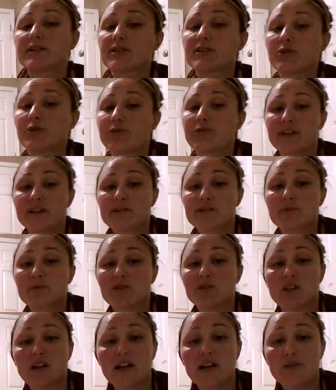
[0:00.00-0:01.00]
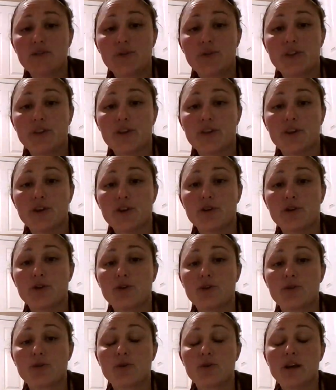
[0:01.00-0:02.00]
to go Facebook Live with
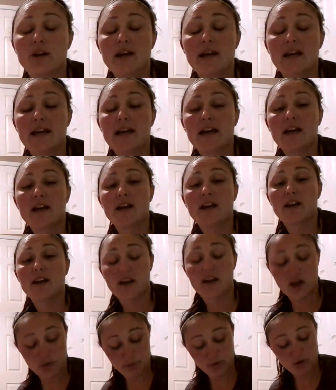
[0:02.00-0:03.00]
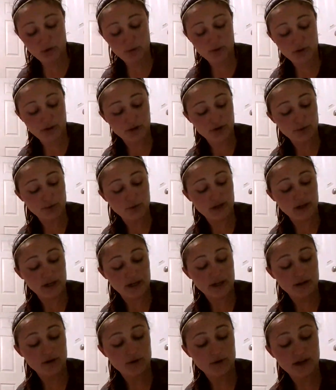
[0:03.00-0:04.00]
you and help you with your
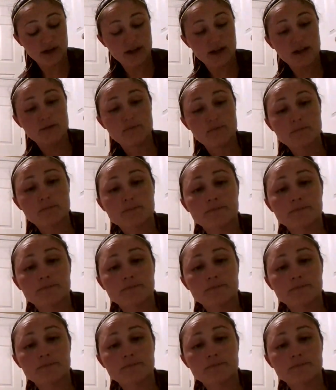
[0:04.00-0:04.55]
monkey, okay?